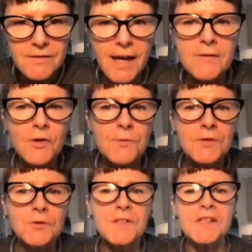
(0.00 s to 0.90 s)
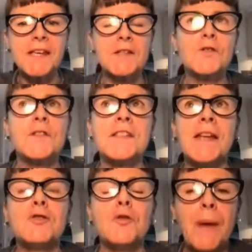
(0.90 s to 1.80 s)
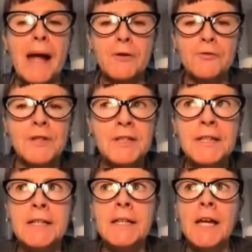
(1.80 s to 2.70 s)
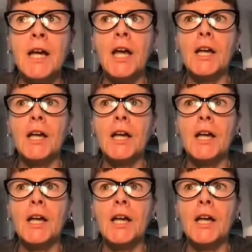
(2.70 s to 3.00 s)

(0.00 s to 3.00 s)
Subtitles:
Yeah, so I was going to say, so the central bank really,